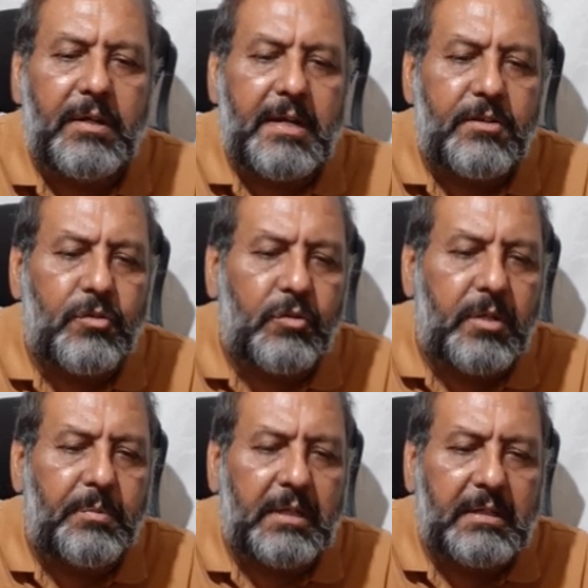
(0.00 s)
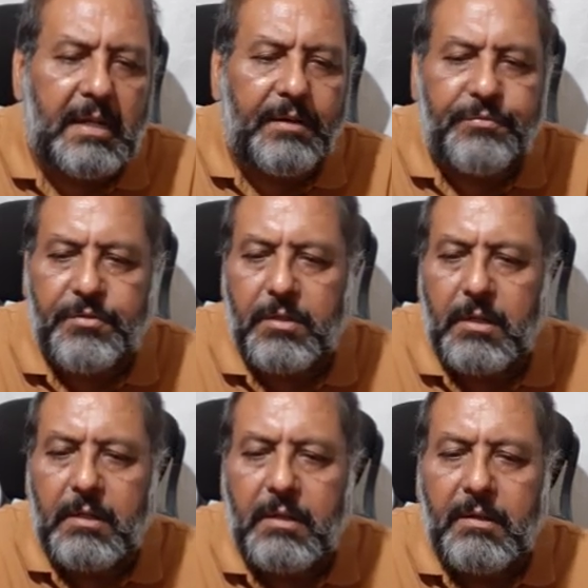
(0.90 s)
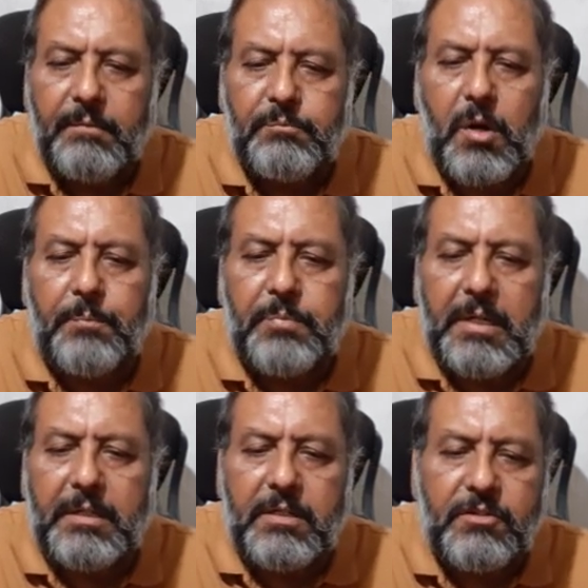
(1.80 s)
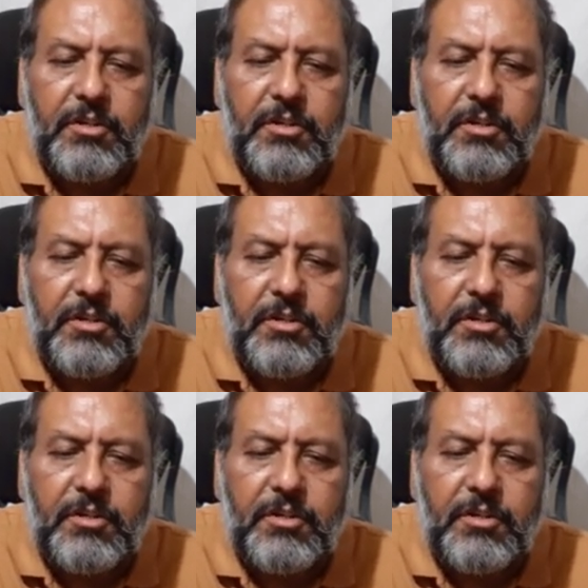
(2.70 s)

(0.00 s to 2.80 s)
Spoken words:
and suitable gloves. Promptly